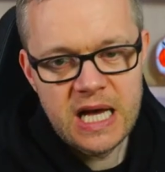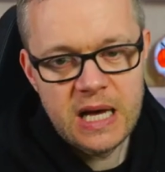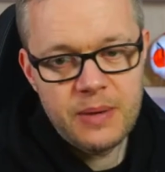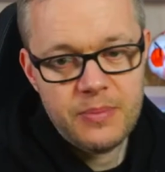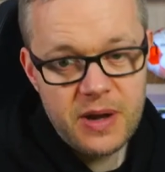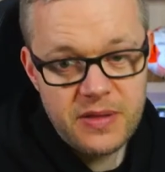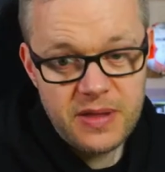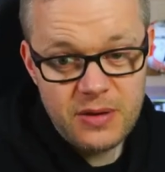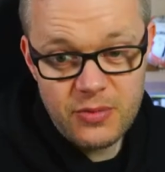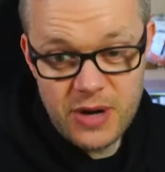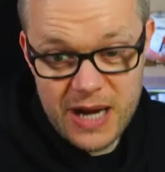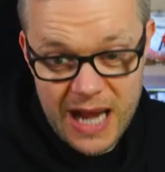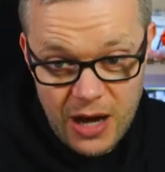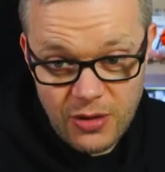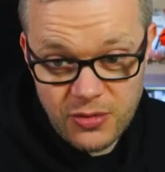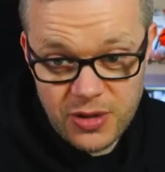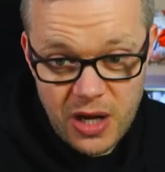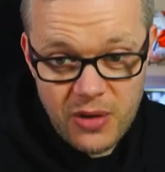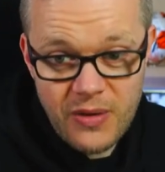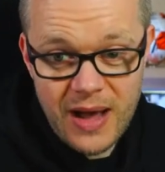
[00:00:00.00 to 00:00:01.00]
But I think
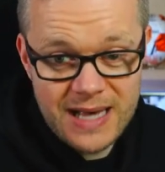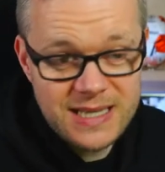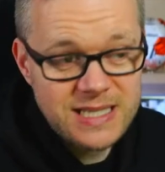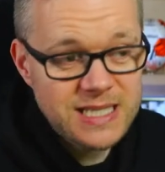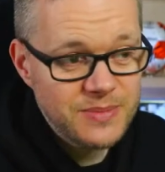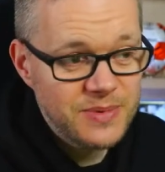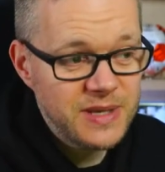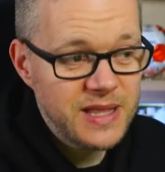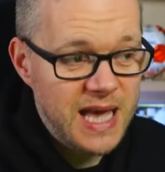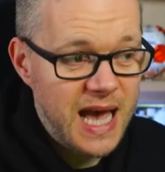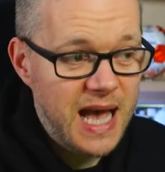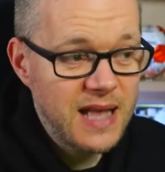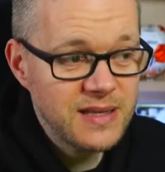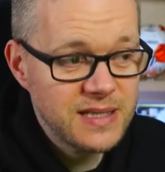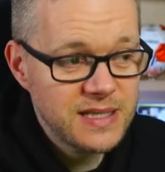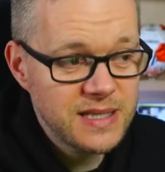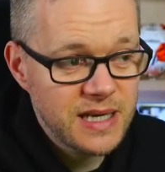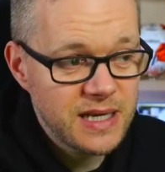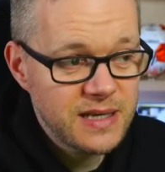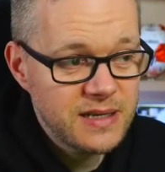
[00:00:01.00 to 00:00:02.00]
Ronaldo has to be the
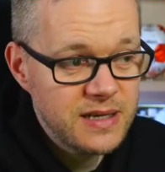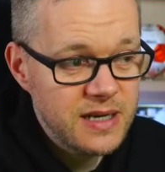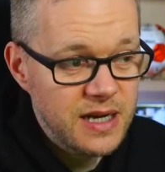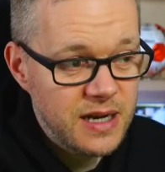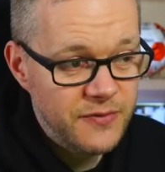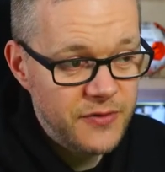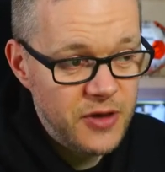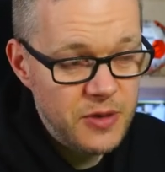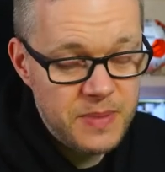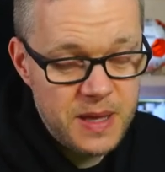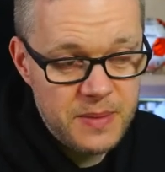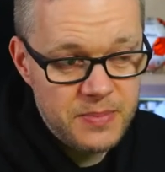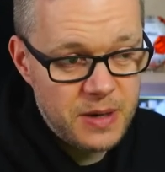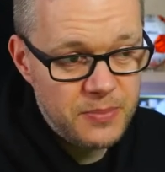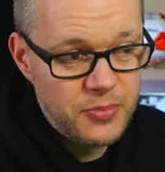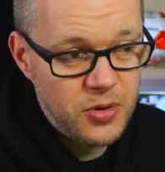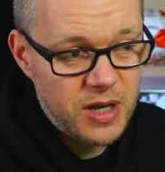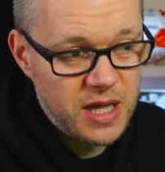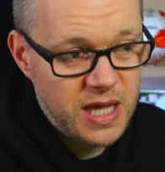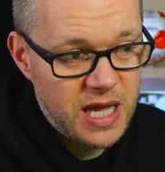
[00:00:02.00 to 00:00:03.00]
answer. And a few people are
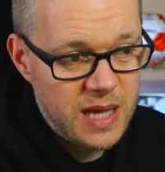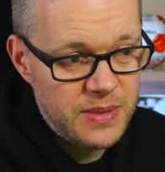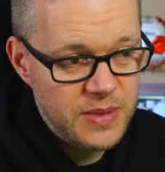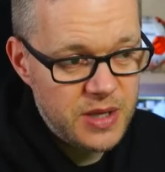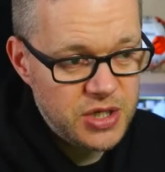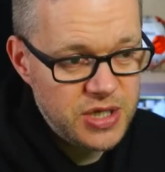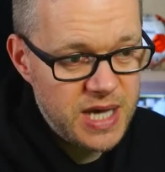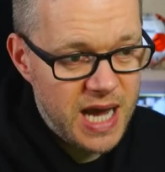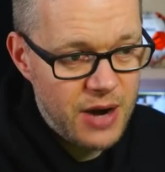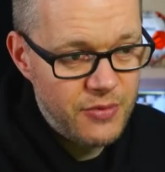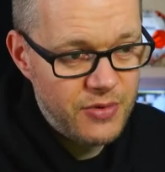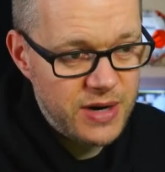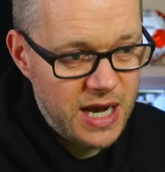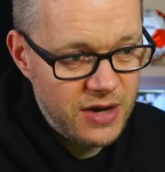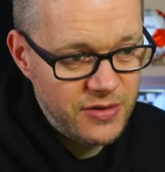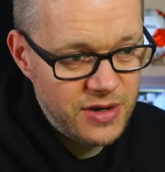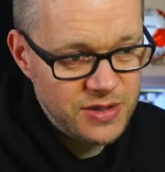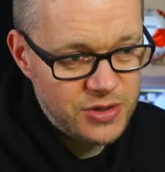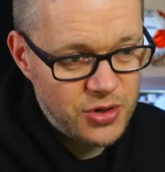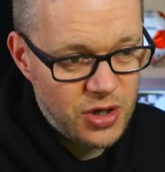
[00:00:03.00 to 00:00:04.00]
putting it in the chat.
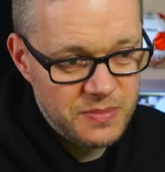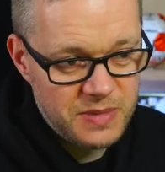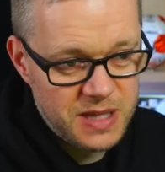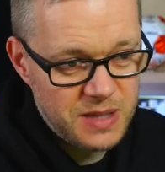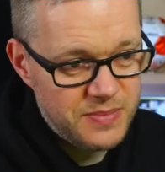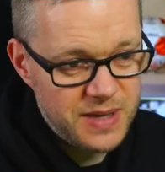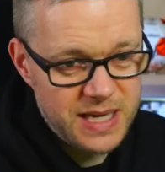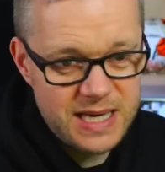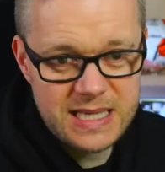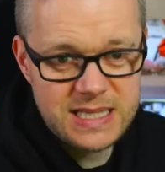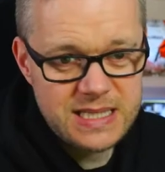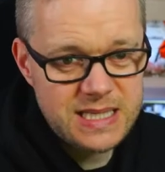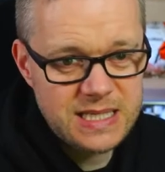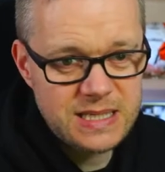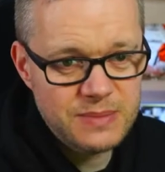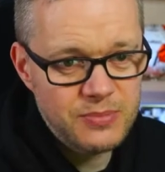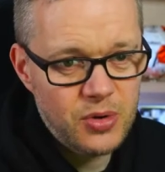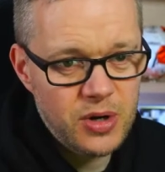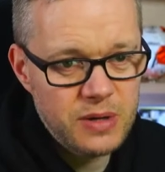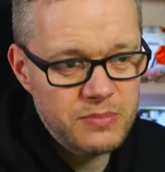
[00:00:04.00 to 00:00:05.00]
Ronaldo's got to be the biggest
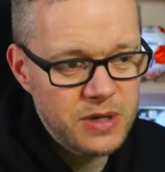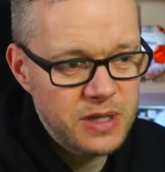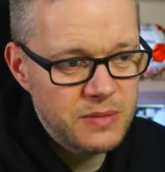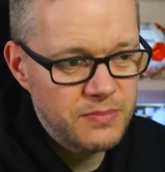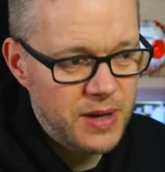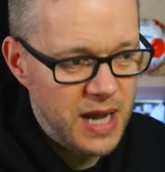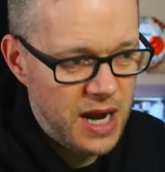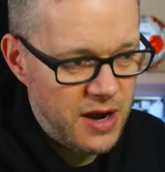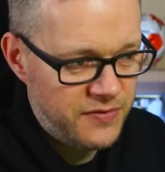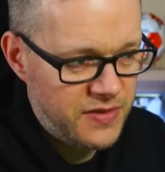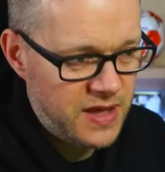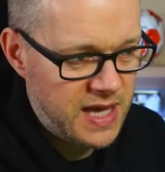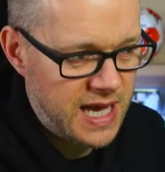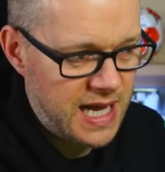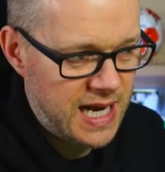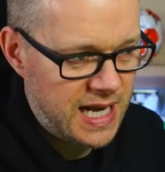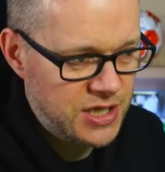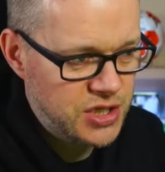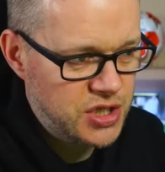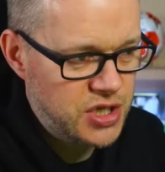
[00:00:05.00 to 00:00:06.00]
disappointment. Player of the year
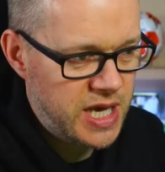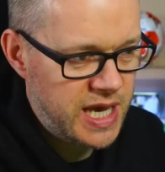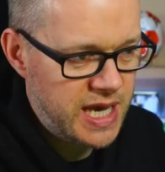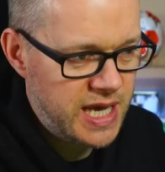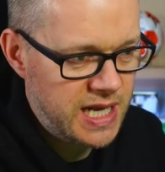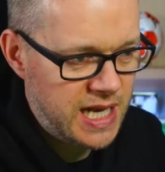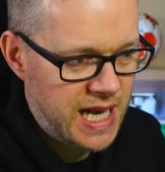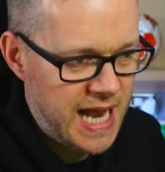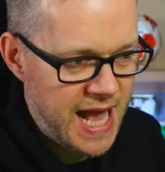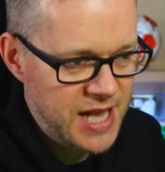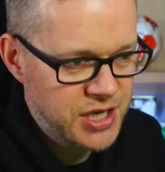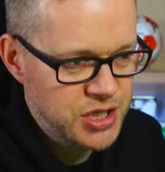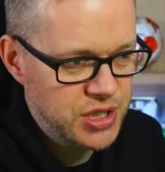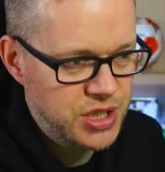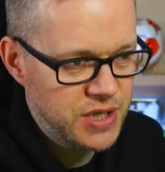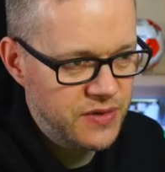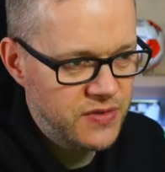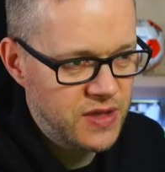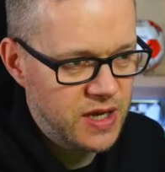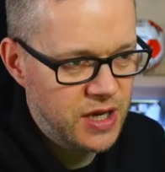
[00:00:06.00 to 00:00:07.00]
last year, legend
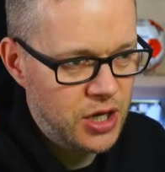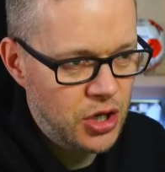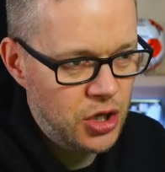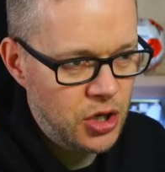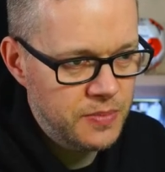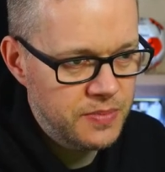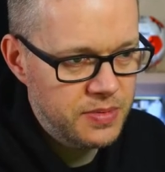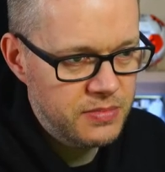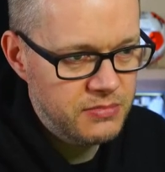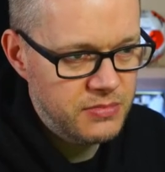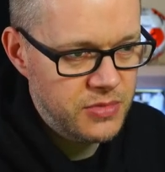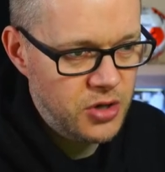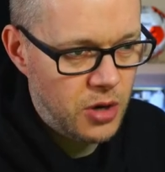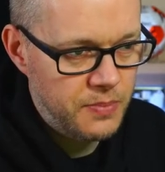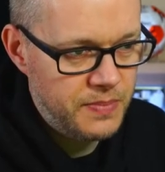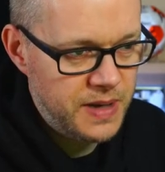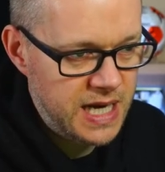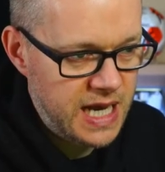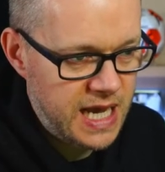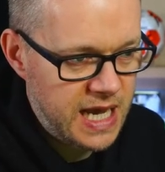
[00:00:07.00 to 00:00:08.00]
of the club, not
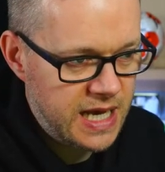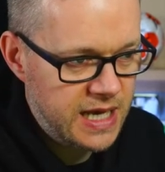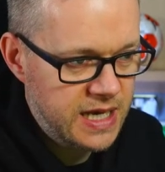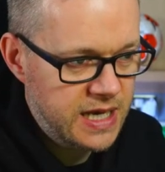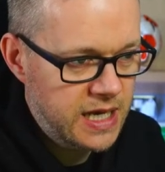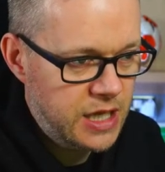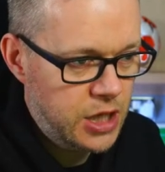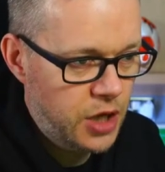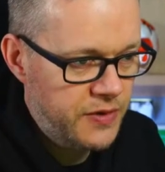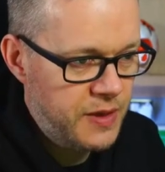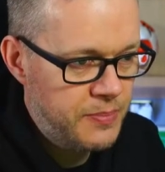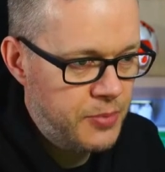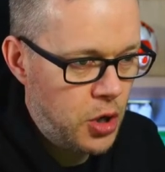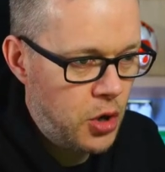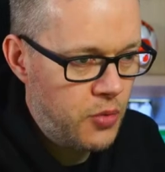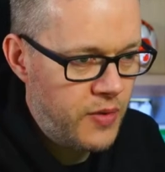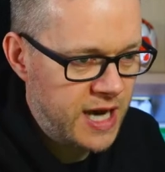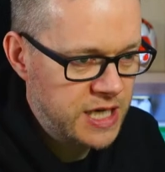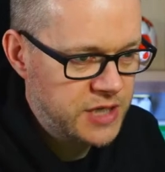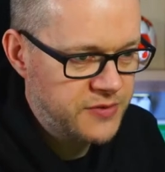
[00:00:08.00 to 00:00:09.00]
been here. Lovely ball,
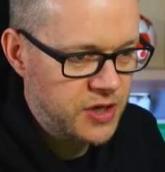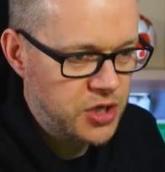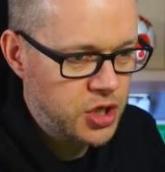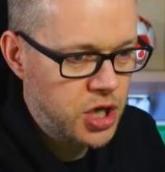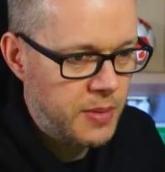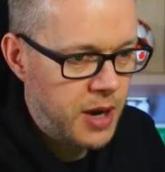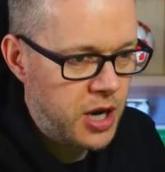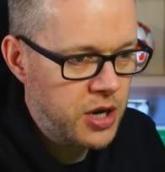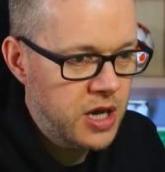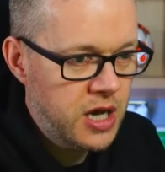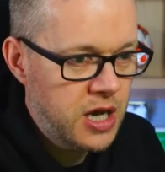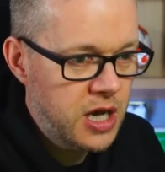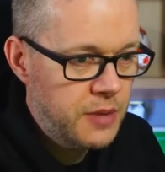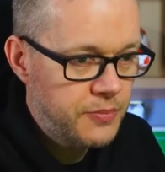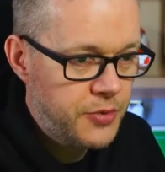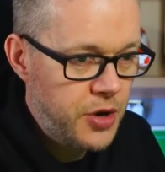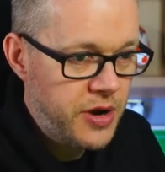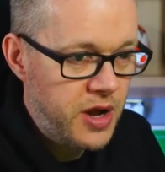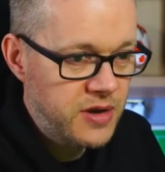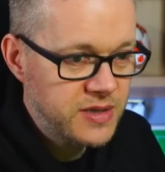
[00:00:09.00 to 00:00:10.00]
Rashford, come on.
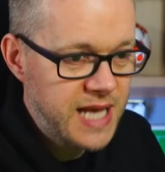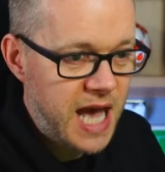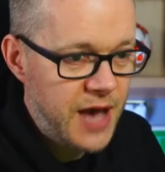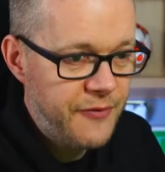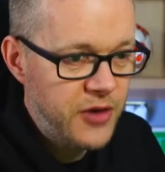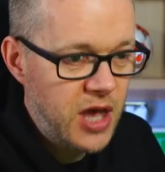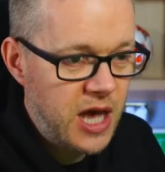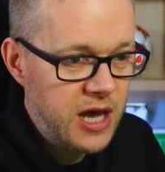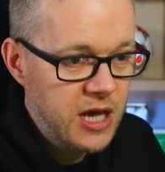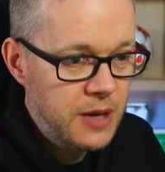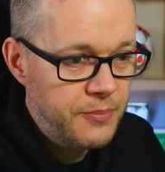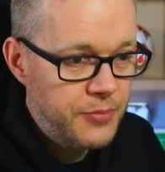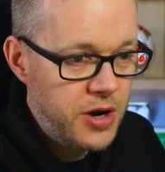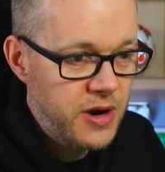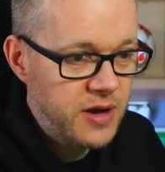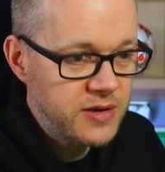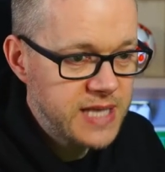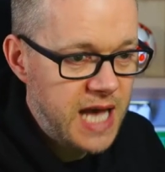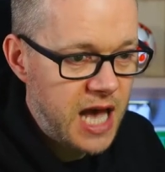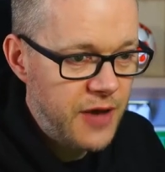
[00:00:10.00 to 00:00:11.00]
Bruno's there for you.
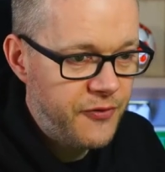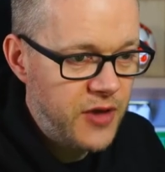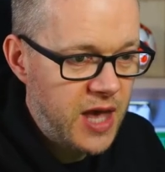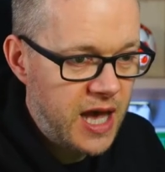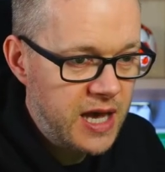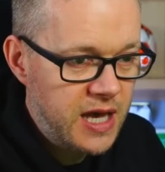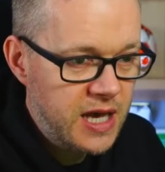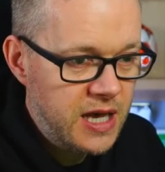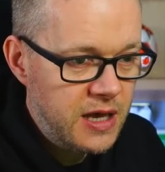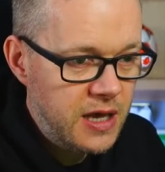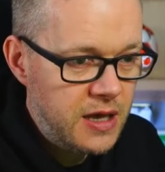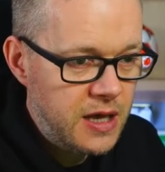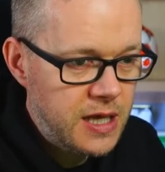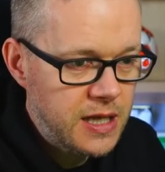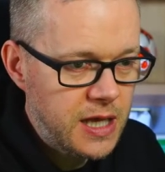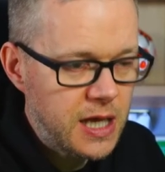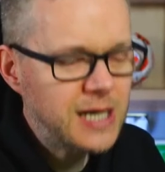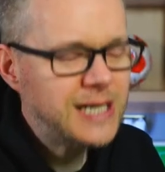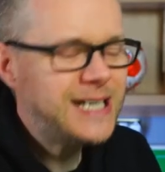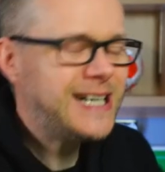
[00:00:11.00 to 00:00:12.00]
Bruno's there for you.
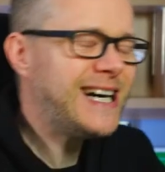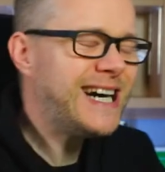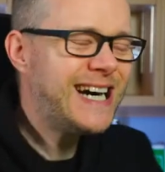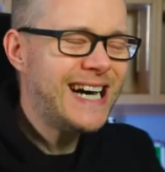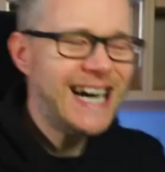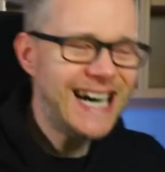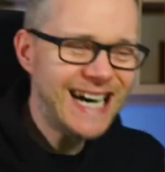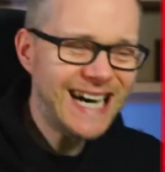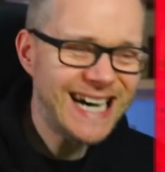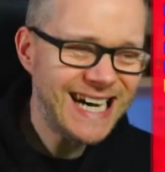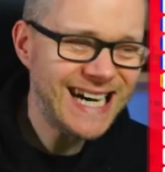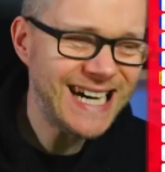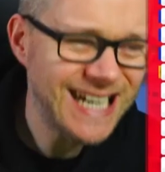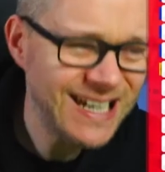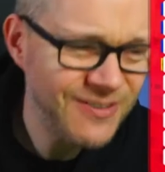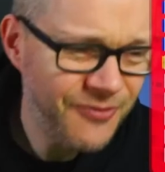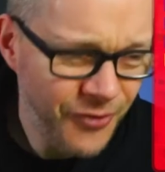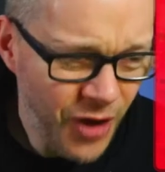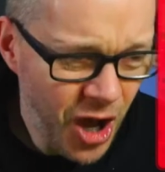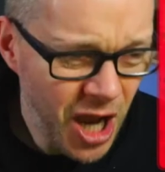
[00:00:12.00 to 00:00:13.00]

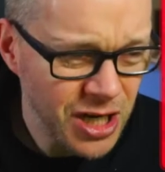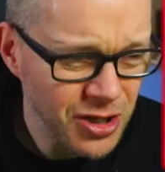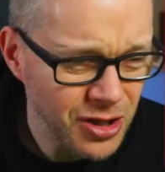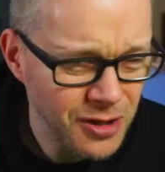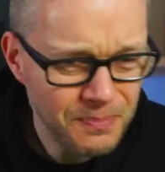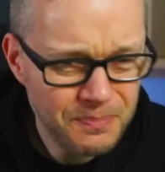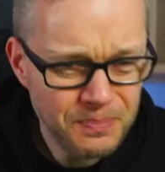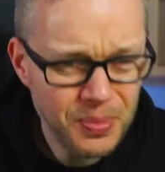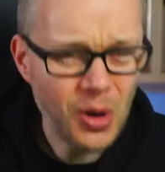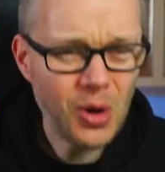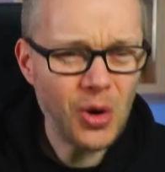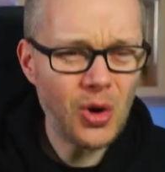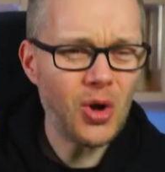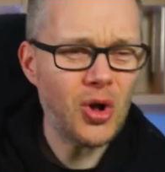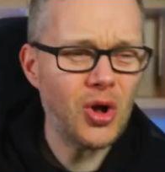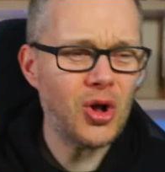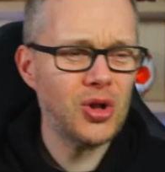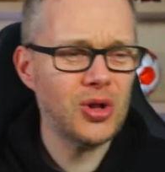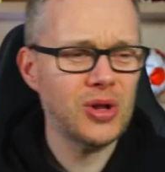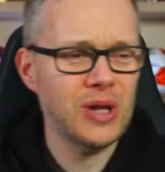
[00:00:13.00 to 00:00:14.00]
Ah, final
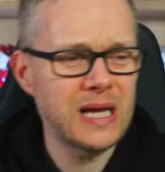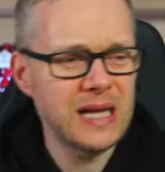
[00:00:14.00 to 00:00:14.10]
ball.